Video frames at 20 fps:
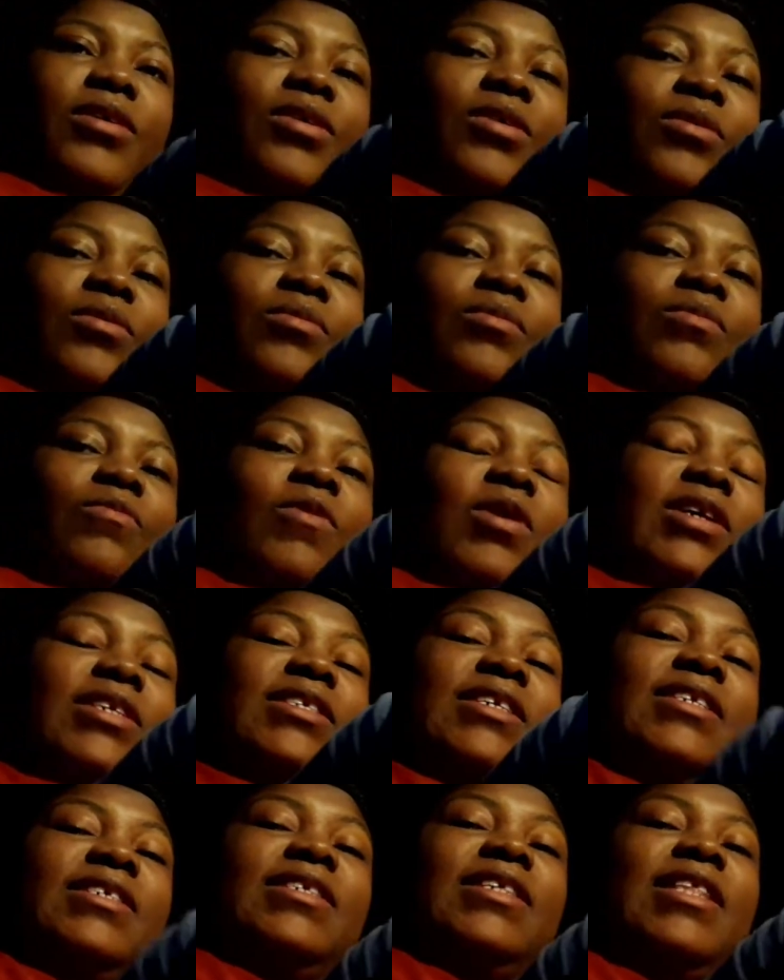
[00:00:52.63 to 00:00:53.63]
you know,
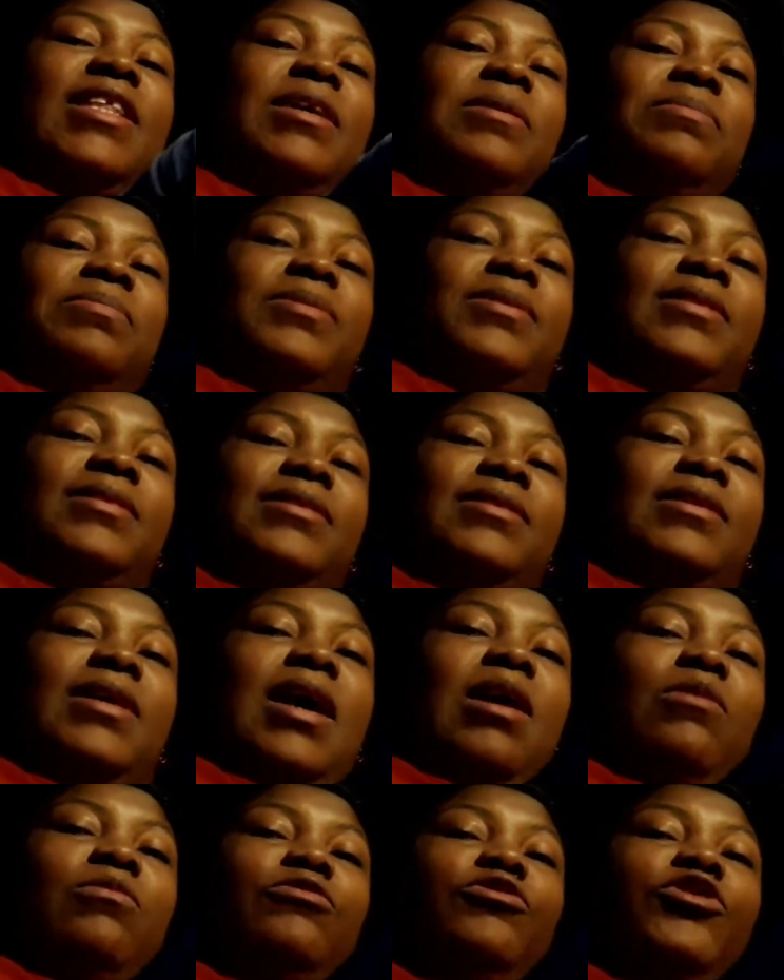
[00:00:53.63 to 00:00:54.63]
once he sleeps
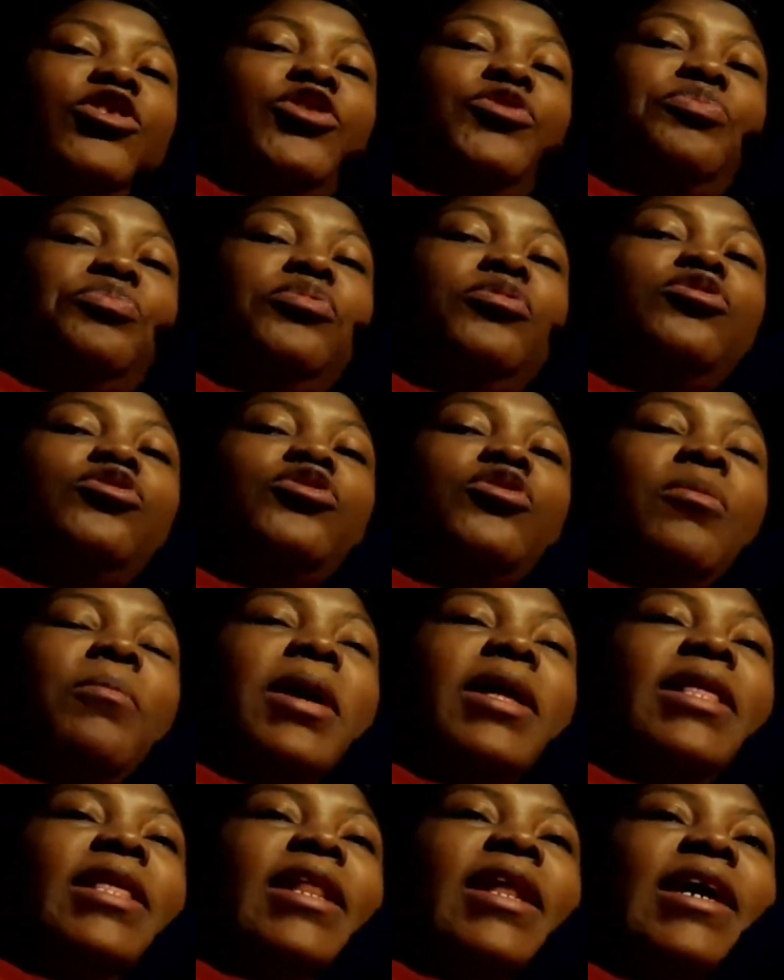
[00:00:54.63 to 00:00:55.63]
i'll just put some
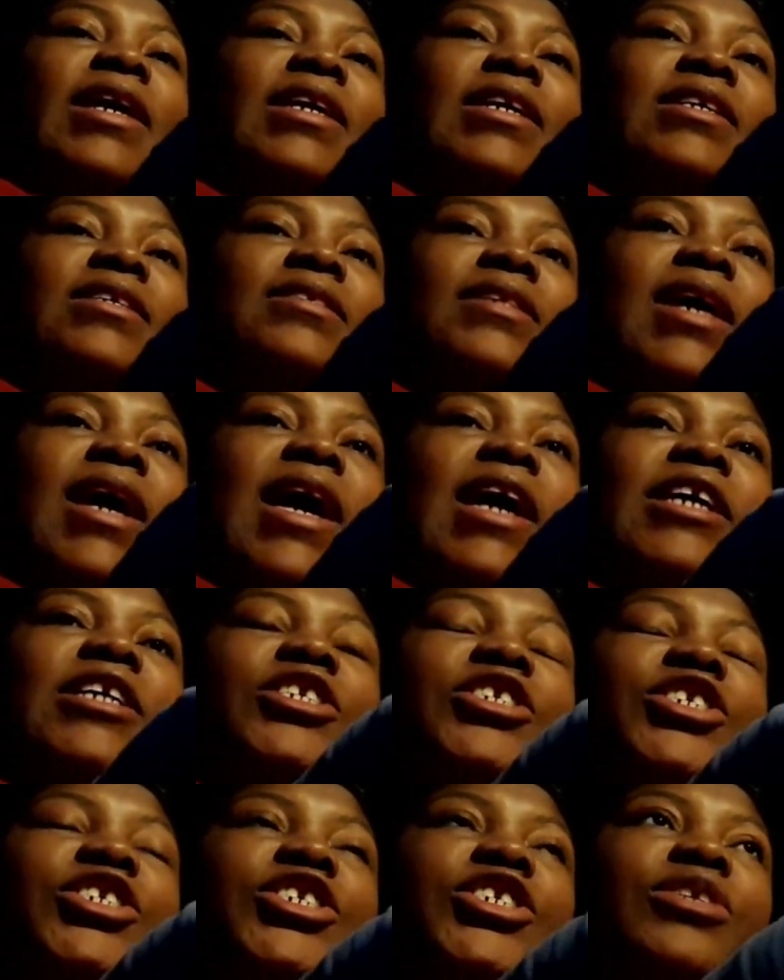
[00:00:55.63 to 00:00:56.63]
other in his high
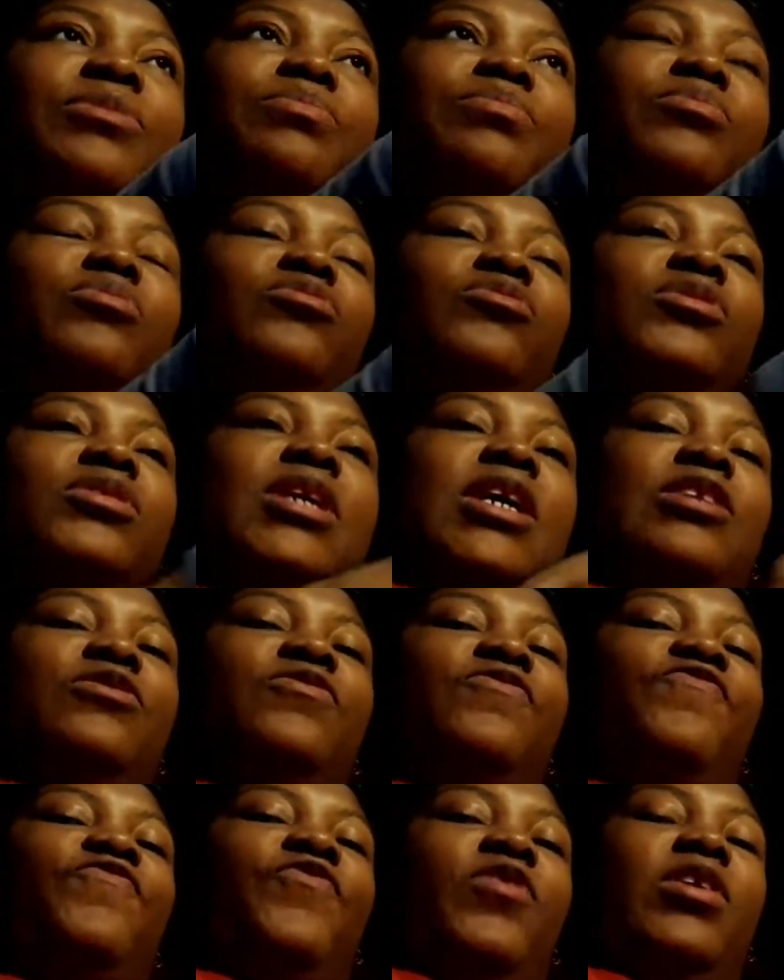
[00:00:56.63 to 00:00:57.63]
chair put
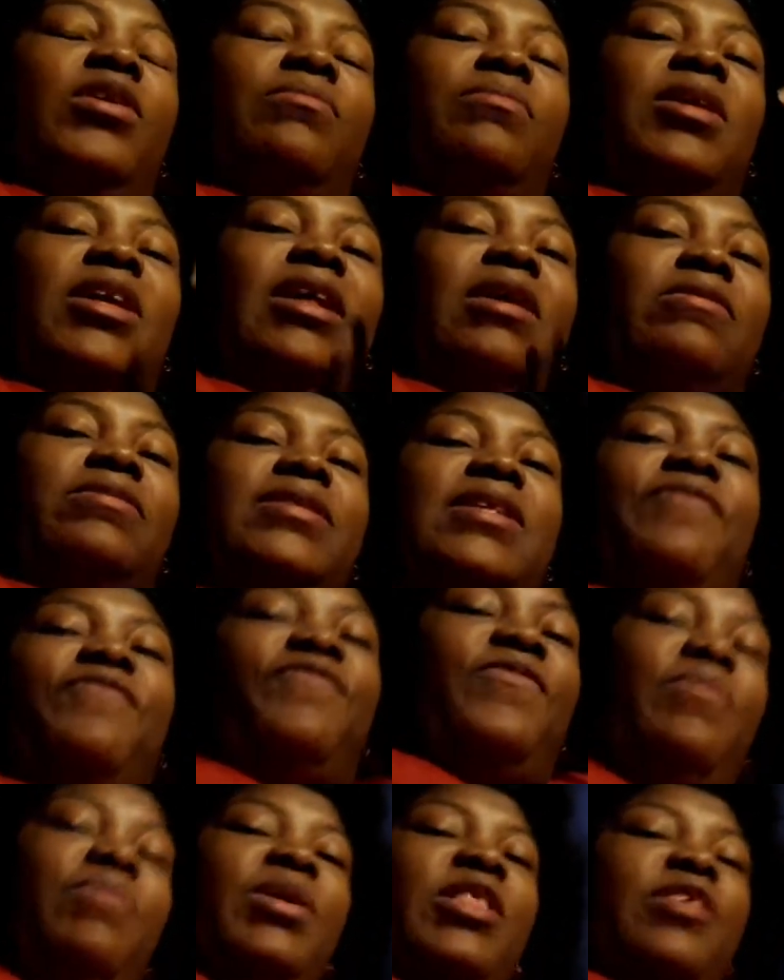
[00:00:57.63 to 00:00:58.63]
cartoon for him then i'll start
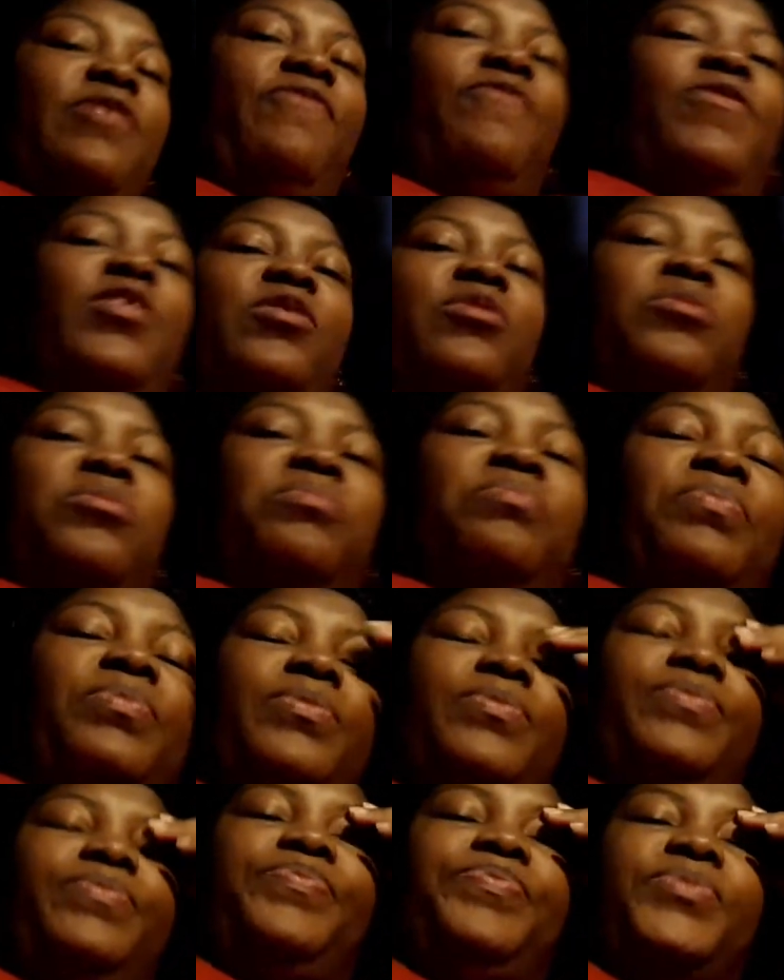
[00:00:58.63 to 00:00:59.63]
filming the
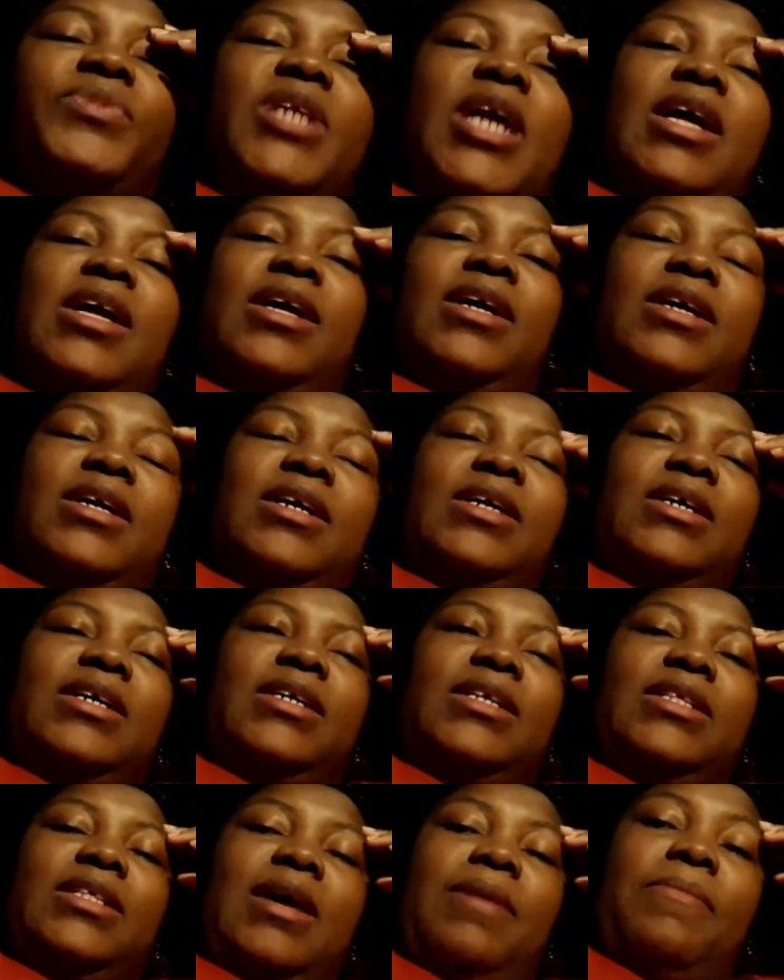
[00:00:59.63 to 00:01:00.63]
video
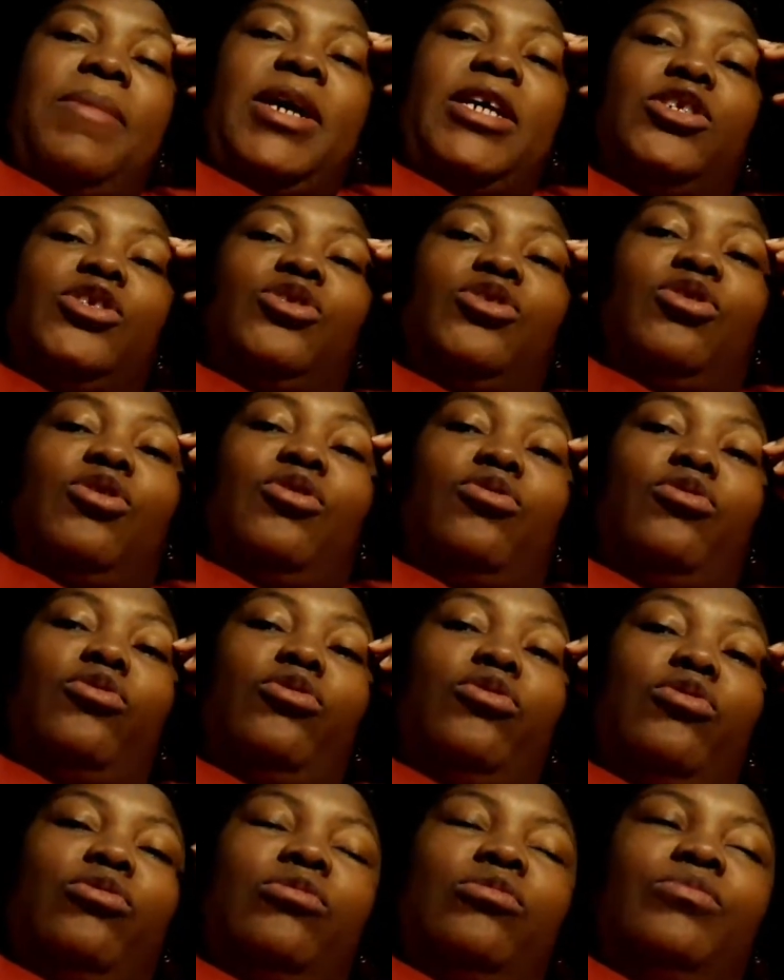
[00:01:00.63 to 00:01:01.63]
and my
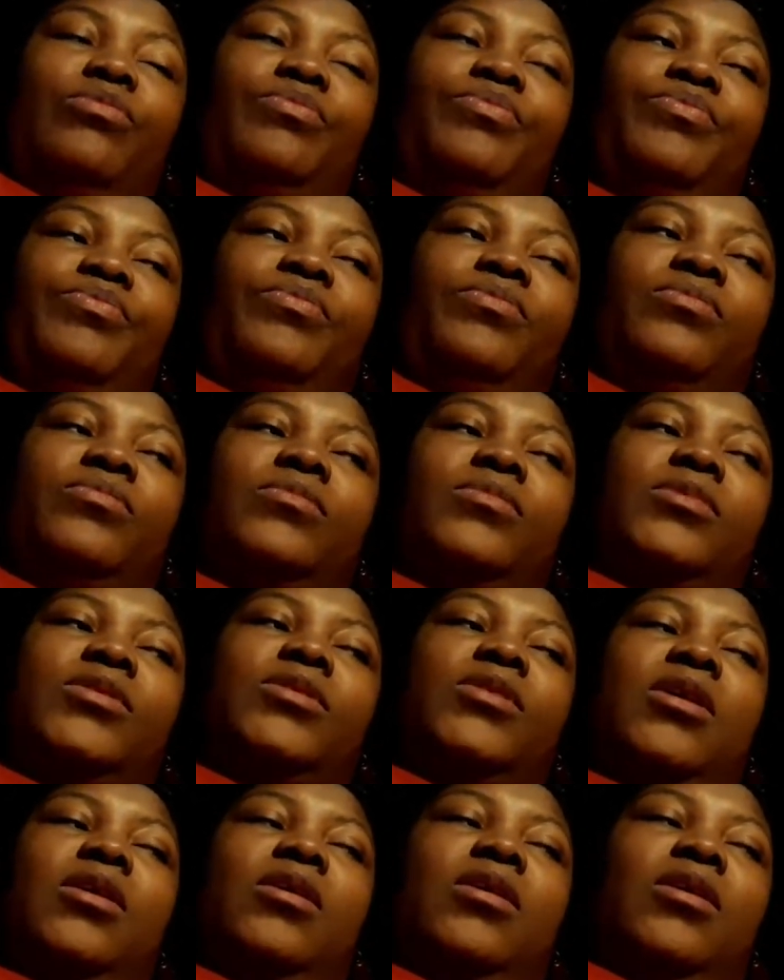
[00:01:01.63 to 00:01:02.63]
struggle oh
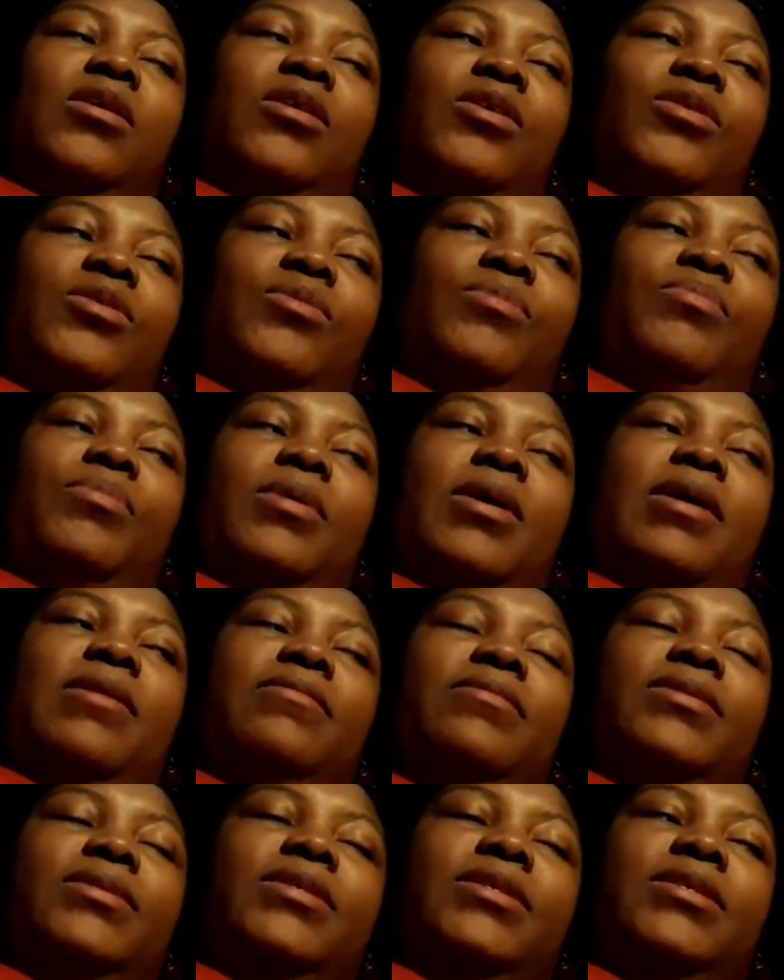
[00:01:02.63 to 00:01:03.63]
people
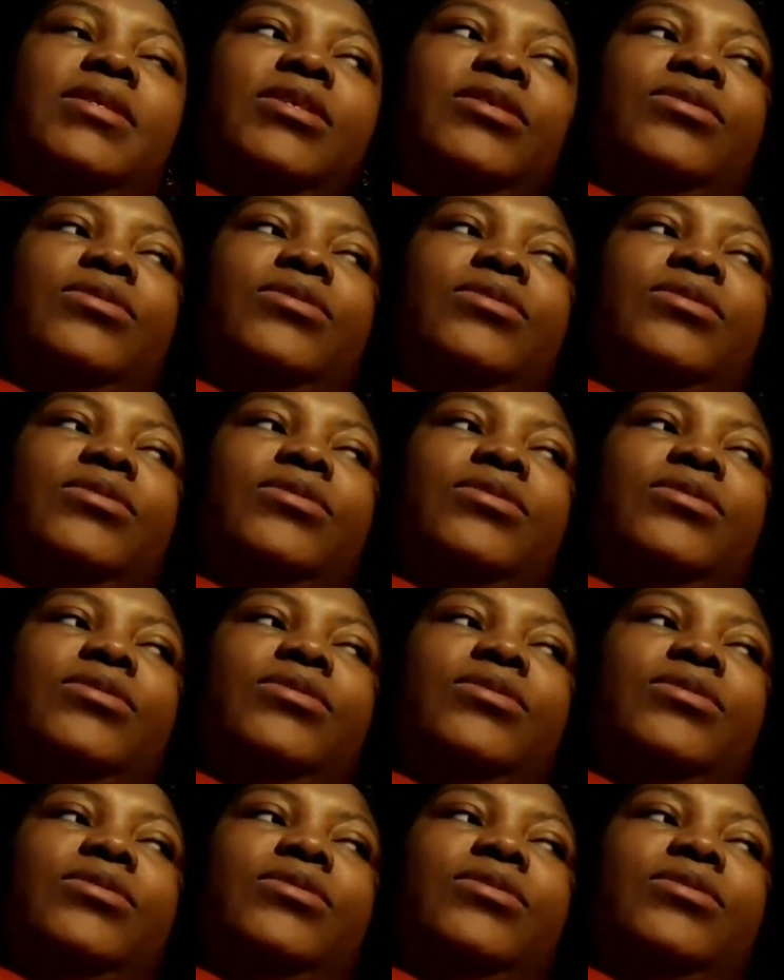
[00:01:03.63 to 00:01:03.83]
have seen